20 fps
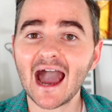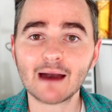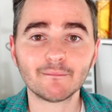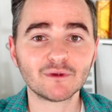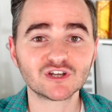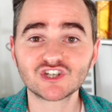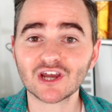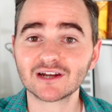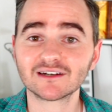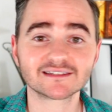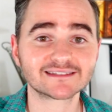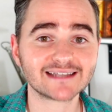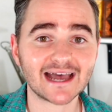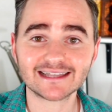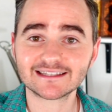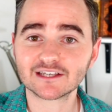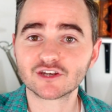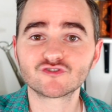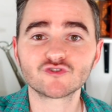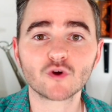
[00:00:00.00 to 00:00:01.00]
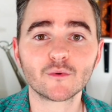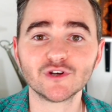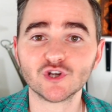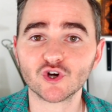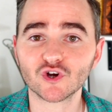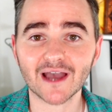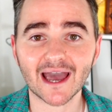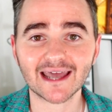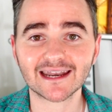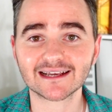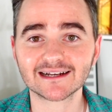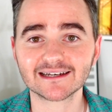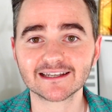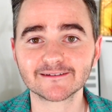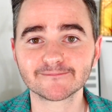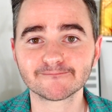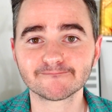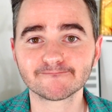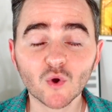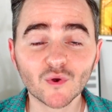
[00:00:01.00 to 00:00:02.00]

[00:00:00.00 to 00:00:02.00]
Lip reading: and my channel started growing organically.